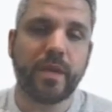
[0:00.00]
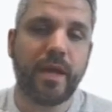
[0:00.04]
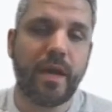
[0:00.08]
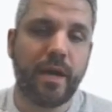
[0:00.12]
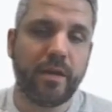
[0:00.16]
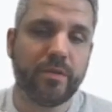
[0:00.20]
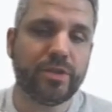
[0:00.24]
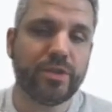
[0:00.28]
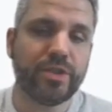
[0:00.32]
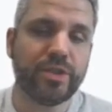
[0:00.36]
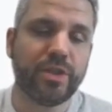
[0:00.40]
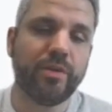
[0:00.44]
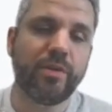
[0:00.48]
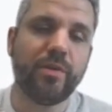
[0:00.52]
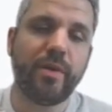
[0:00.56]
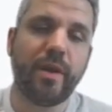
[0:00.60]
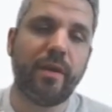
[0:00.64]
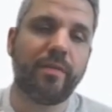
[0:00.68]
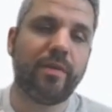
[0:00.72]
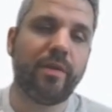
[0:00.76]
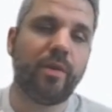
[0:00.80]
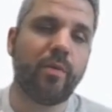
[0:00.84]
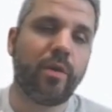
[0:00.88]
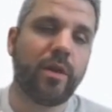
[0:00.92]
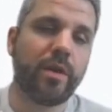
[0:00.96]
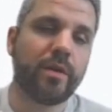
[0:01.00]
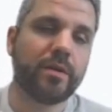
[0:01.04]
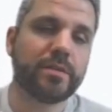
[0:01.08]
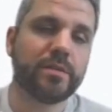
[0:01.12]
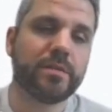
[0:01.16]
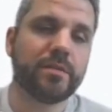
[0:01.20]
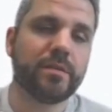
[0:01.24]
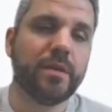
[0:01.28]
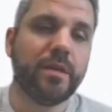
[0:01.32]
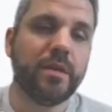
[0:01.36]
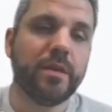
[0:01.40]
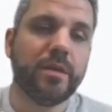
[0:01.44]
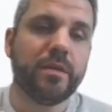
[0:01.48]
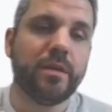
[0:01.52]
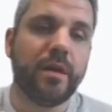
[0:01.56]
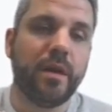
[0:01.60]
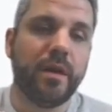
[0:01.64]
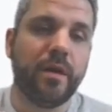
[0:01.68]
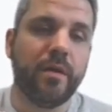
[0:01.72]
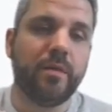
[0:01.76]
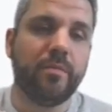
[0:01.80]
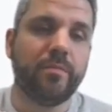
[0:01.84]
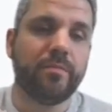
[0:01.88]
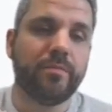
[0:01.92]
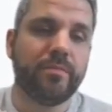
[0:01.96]
I'll show you how that works.
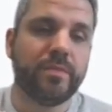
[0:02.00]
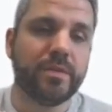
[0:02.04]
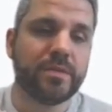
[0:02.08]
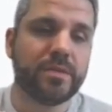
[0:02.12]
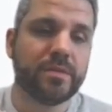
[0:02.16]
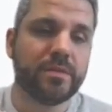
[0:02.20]
This